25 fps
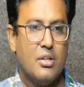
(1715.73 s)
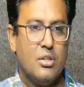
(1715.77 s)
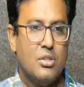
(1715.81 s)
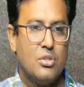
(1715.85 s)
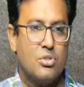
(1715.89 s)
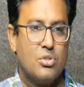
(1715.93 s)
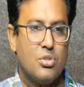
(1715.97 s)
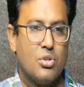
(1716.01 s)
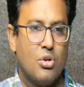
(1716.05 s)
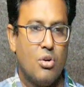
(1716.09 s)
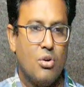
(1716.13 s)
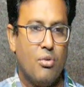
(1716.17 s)

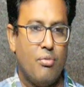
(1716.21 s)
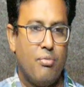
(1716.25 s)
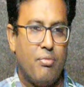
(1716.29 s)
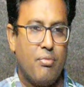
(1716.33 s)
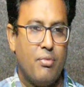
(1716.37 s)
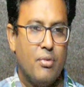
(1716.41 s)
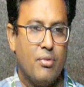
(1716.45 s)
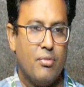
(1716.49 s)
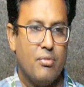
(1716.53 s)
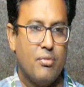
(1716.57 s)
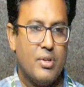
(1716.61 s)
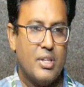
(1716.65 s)
So
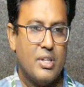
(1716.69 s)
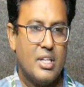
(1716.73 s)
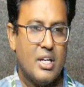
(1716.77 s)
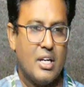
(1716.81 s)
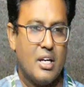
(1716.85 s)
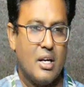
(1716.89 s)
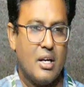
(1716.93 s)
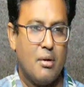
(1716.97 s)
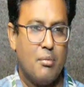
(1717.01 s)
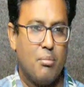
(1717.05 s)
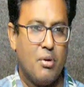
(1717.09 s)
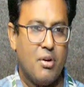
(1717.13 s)
with the
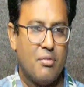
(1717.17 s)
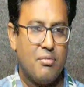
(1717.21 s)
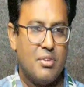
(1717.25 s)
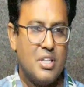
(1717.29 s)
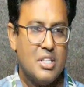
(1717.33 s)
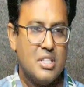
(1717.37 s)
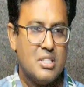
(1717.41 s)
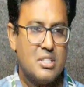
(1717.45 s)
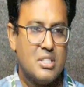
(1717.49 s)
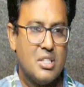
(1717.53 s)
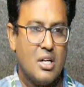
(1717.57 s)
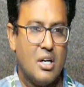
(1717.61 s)
help of
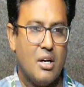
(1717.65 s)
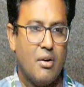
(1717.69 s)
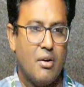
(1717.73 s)
these